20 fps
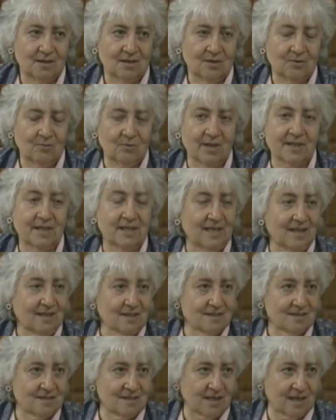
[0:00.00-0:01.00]
Well, the
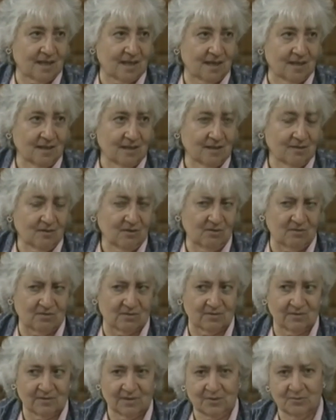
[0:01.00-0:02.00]
next day, oh,
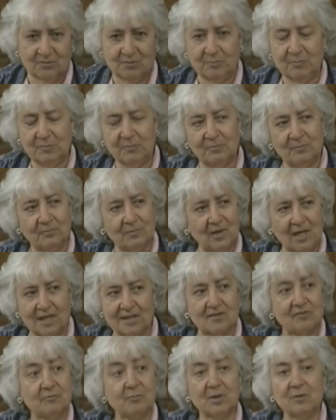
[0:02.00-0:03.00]
there were
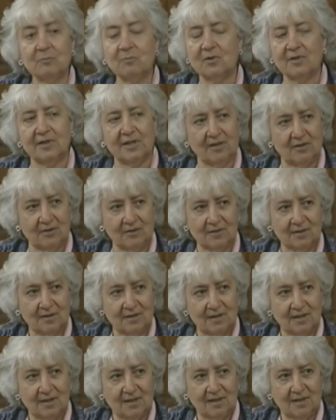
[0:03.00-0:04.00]
lots of people there,
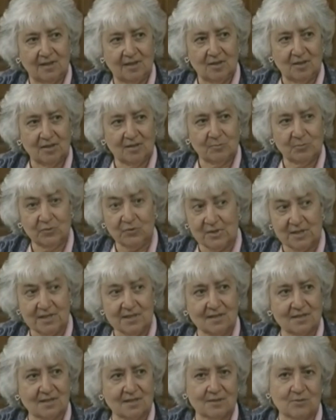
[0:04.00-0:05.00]

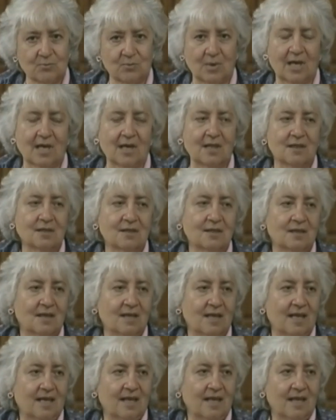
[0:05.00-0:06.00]
priests as well.
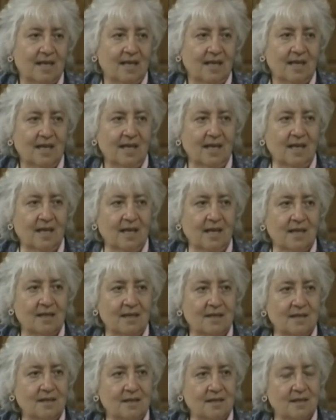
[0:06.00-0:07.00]

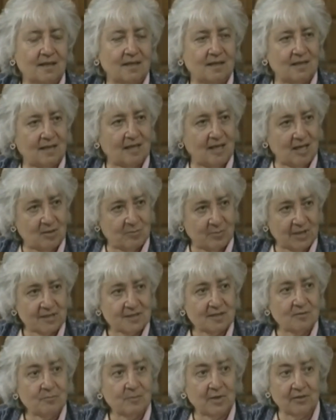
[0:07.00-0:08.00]
And our
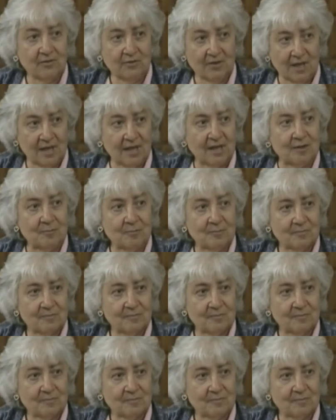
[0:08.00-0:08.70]
Blessed Mother came,